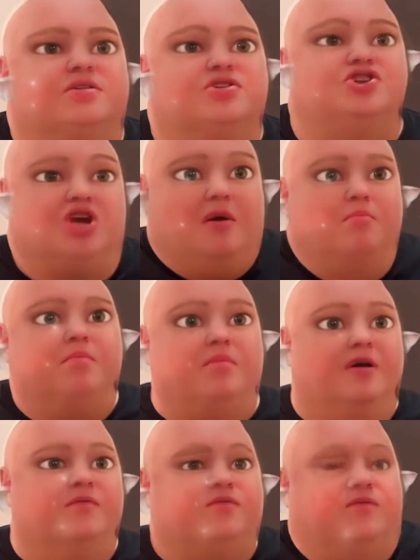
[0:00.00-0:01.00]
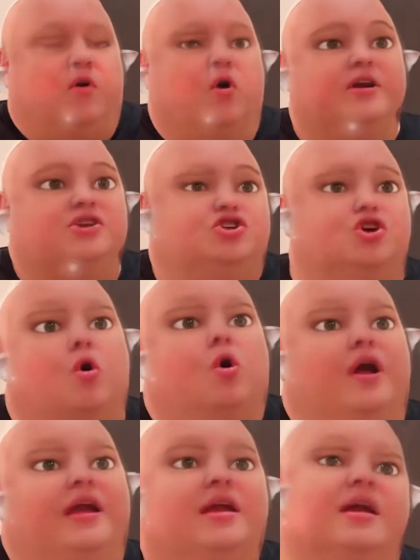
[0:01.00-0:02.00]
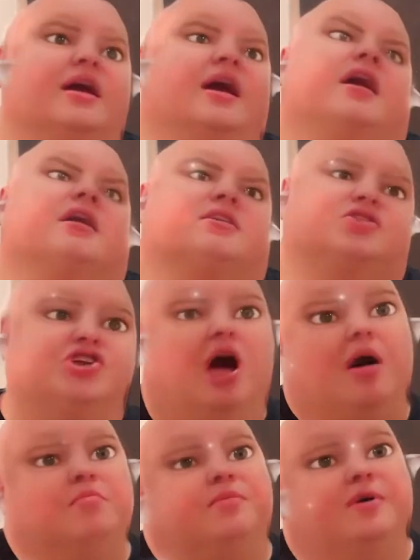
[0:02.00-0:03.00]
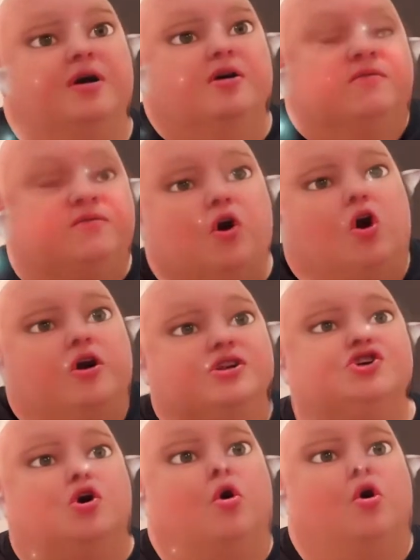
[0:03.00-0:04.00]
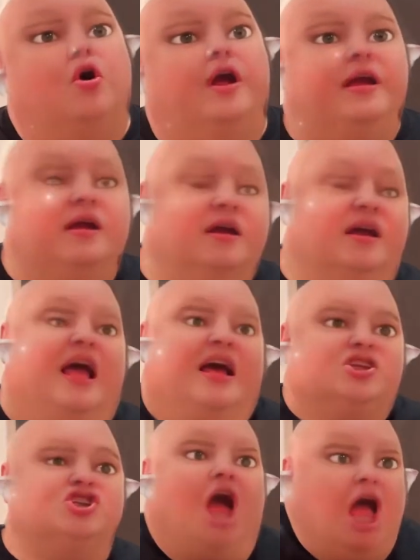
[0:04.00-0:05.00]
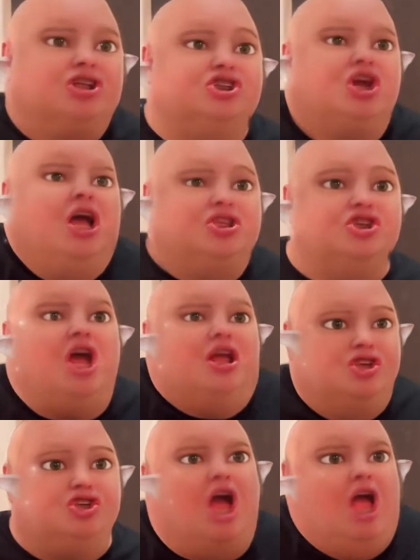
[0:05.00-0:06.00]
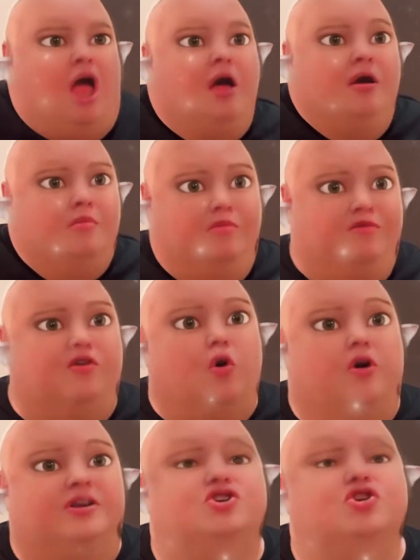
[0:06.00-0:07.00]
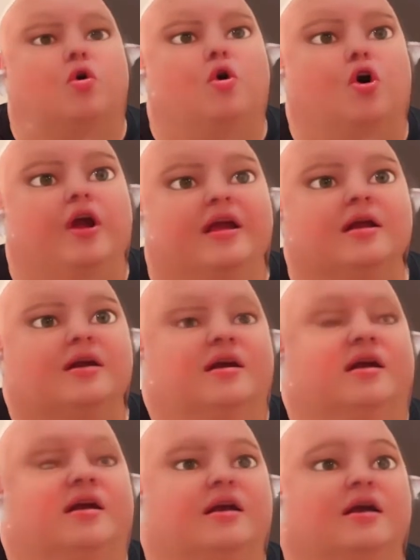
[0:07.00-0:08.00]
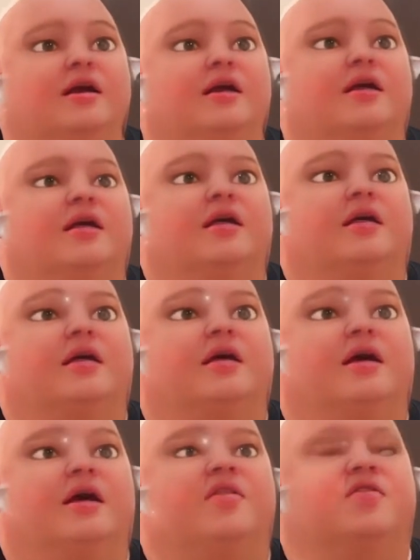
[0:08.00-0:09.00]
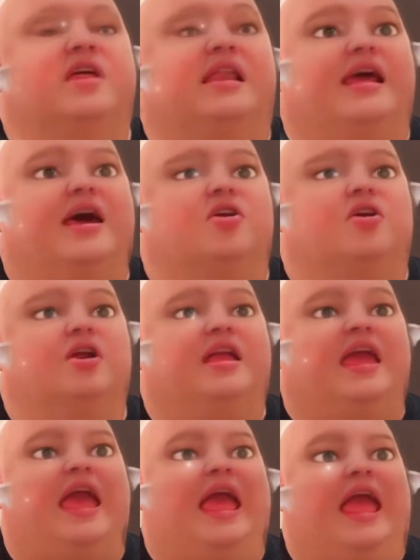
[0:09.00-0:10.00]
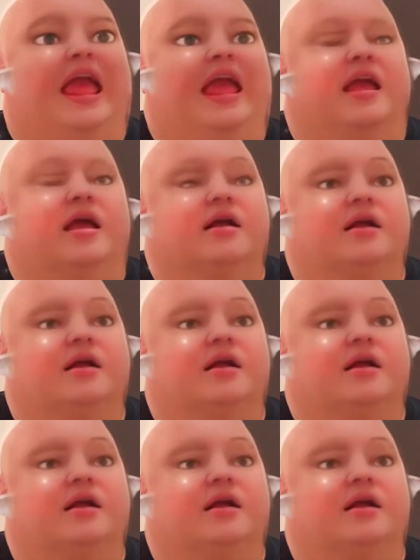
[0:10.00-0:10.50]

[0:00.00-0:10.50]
Jump for joy. Jump for joy. Jump, jump, jump, jump for joy. The letter K.